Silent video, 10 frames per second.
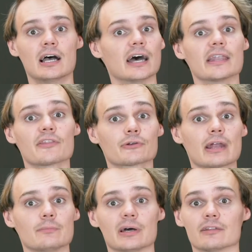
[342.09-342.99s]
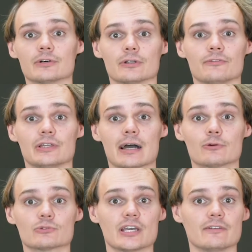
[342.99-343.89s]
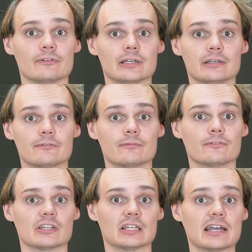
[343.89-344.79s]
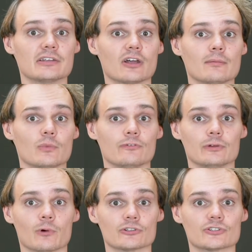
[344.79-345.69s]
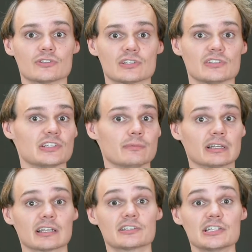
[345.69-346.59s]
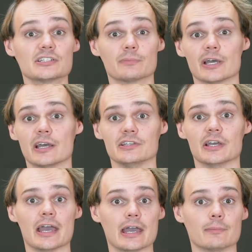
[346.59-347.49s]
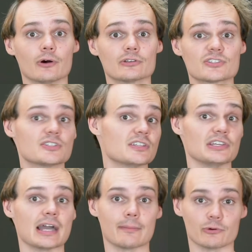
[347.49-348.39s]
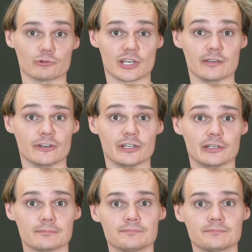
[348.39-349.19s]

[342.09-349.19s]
Another great benefit of the Apple TV for the late night movie watchers is the ability to pair your Airpods to the Apple TV.